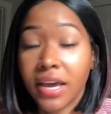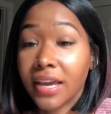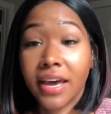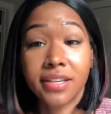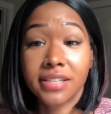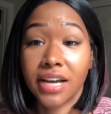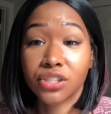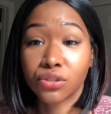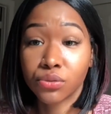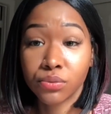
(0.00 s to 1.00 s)
He had a
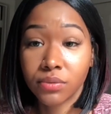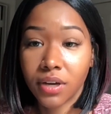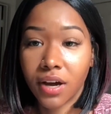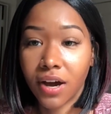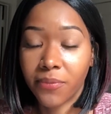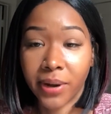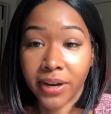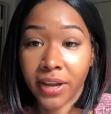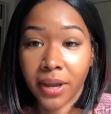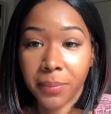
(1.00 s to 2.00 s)
tattoo of my
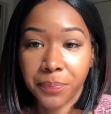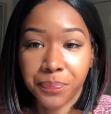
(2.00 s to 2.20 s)
name.